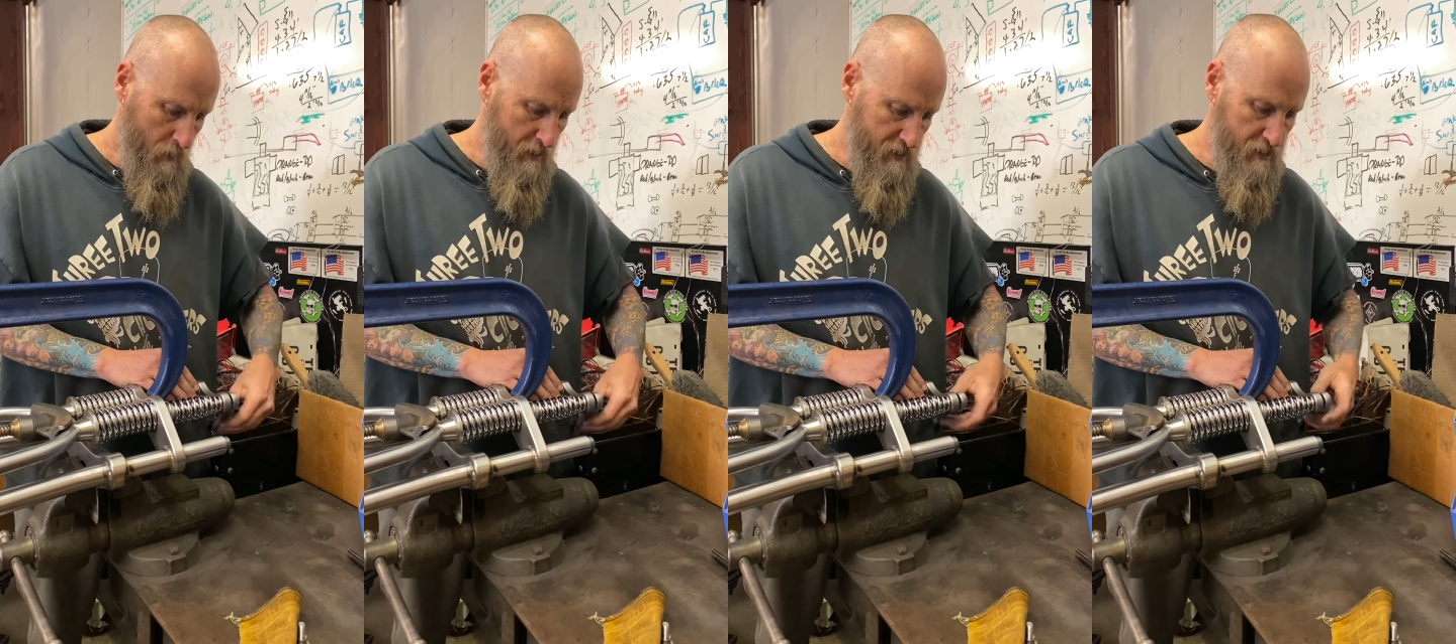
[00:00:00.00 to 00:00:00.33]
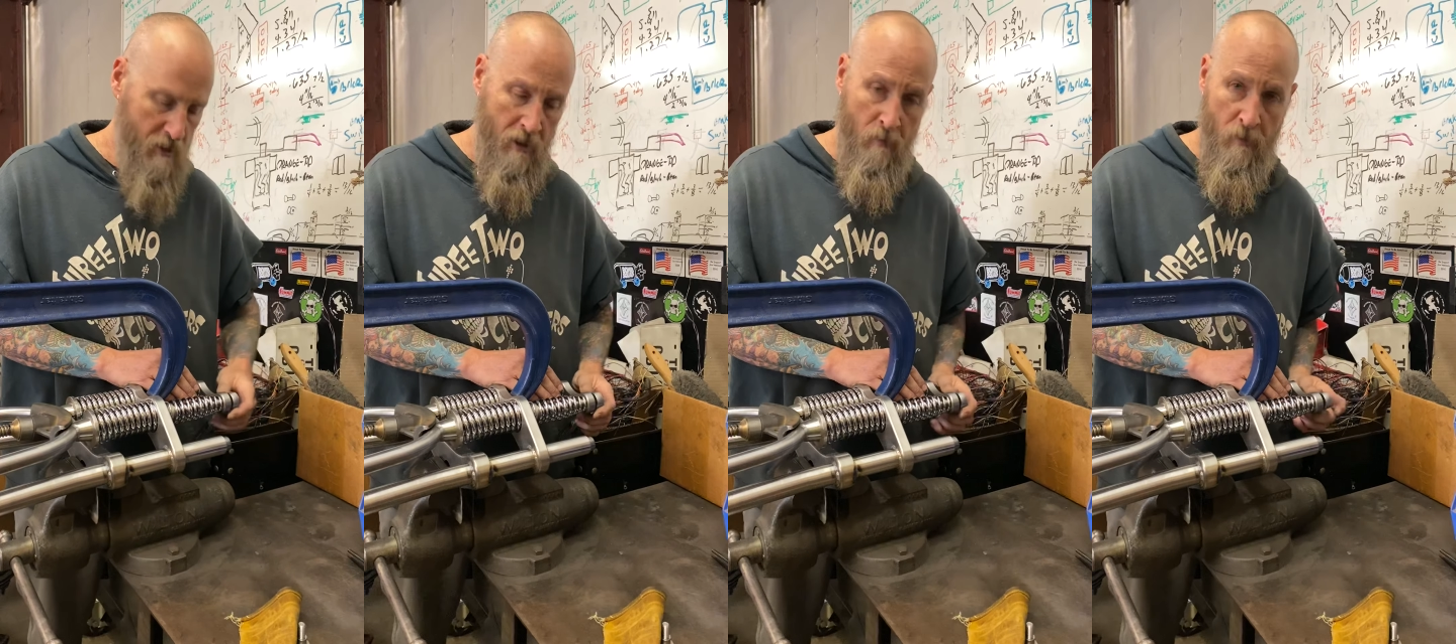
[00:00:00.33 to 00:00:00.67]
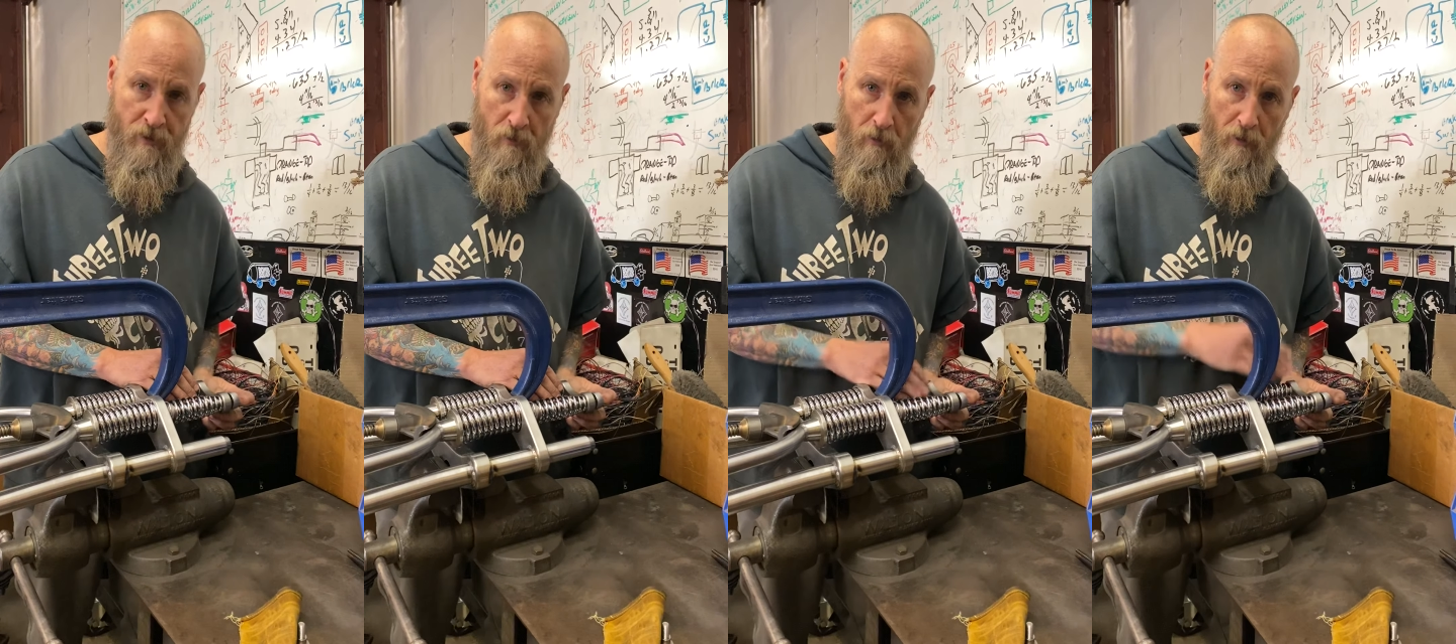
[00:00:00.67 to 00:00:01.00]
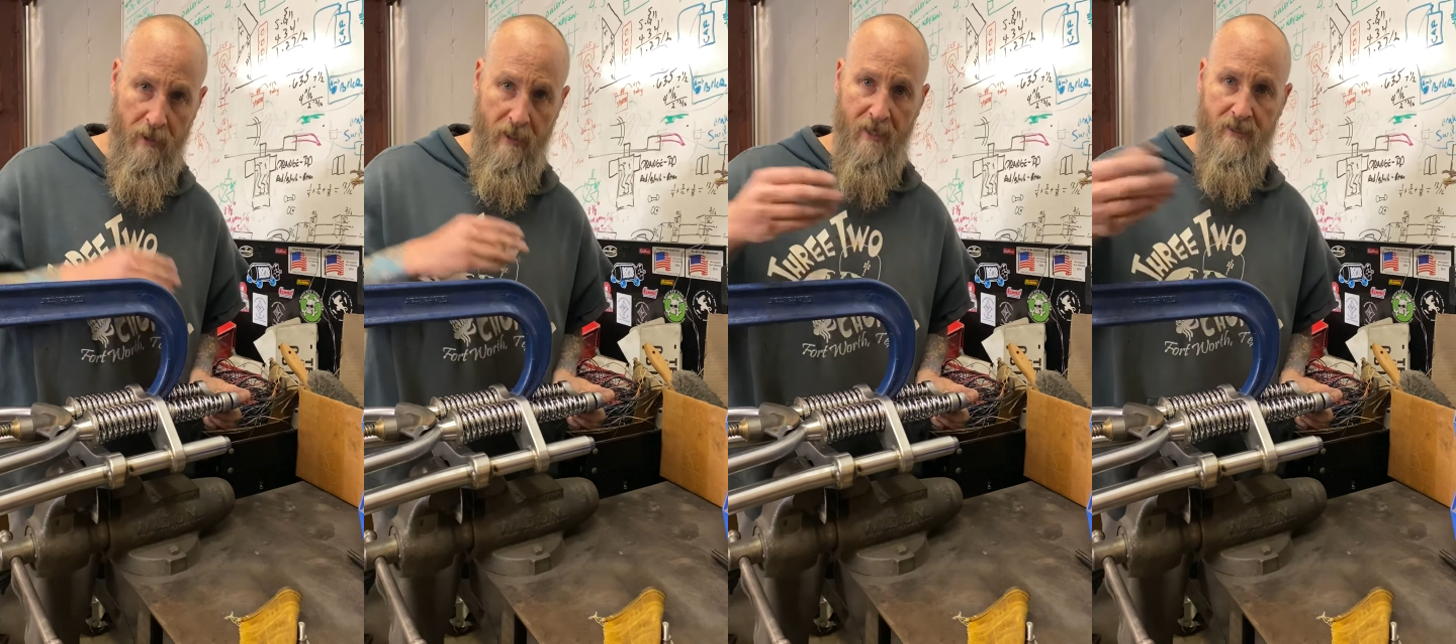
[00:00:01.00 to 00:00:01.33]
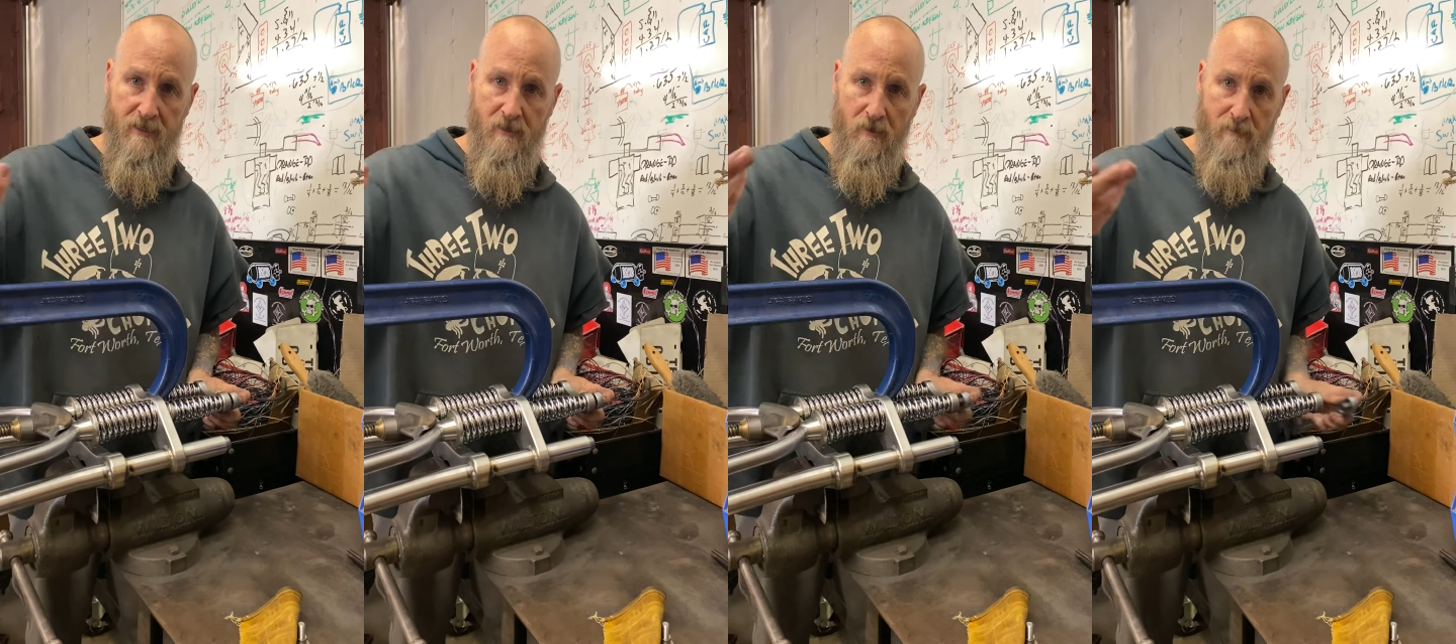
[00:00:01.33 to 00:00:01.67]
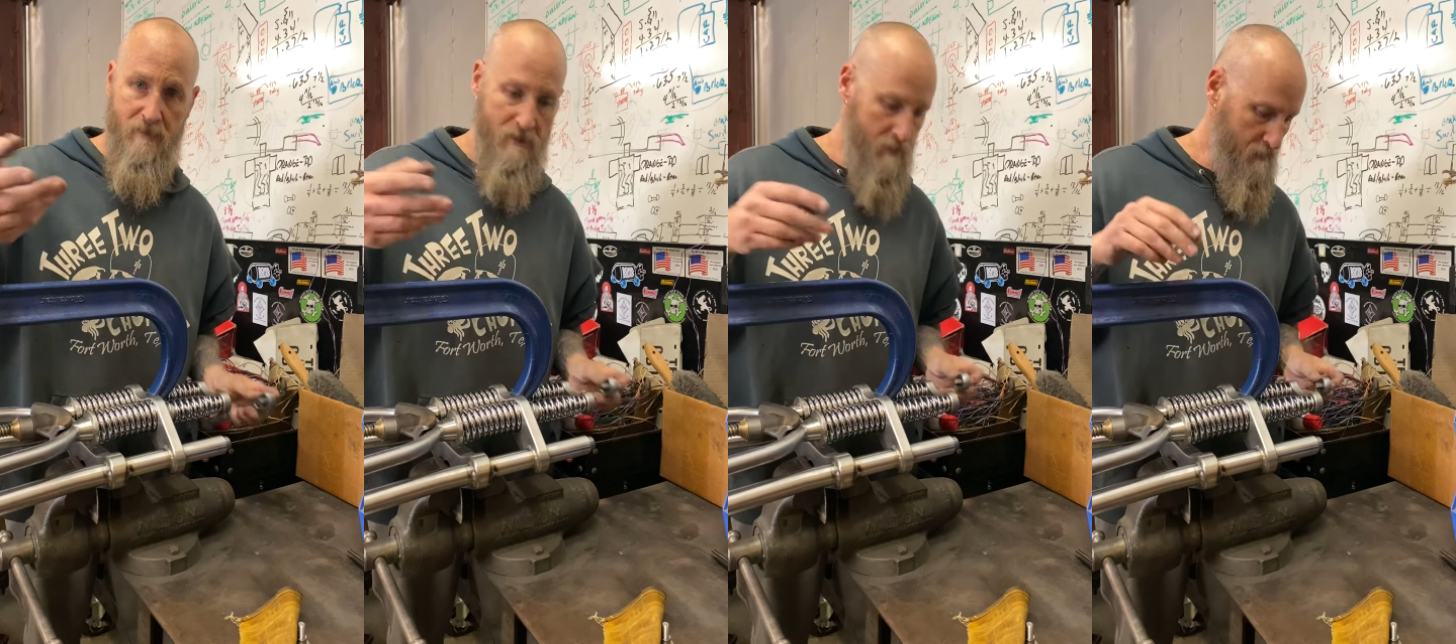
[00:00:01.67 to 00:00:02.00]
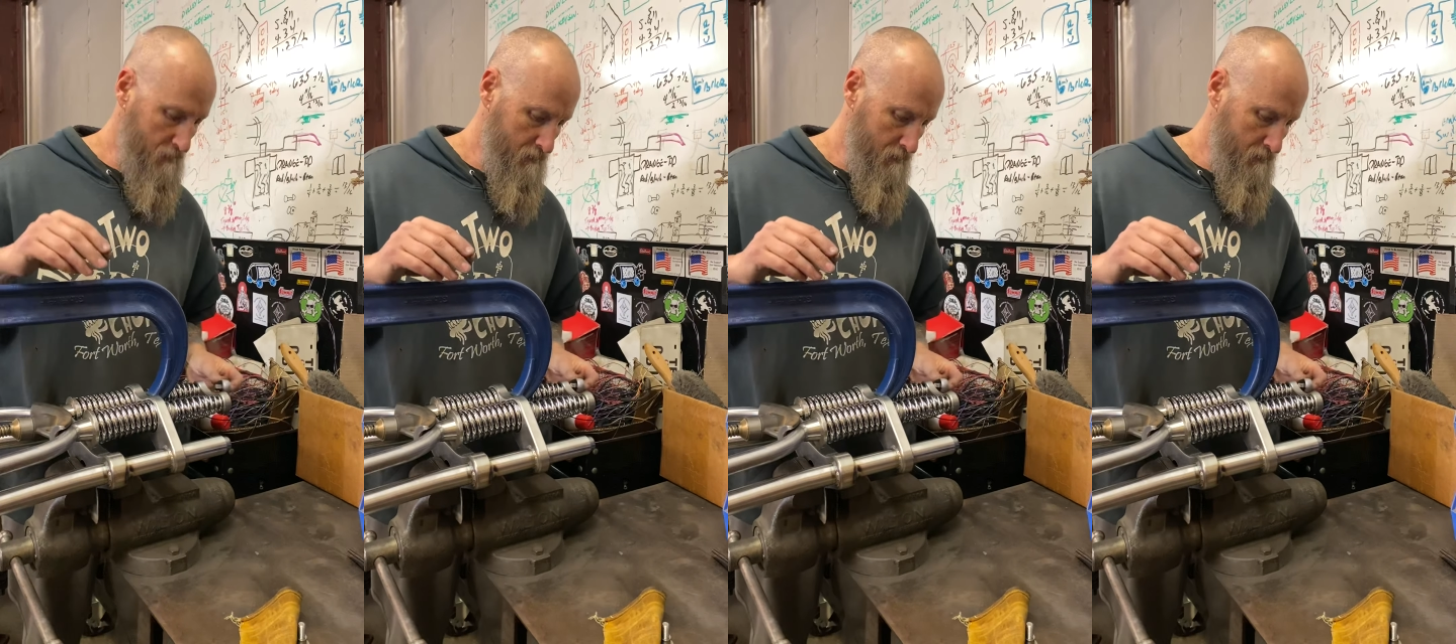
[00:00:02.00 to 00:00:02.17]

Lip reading: it's done, what you're looking at is here. Let me see that.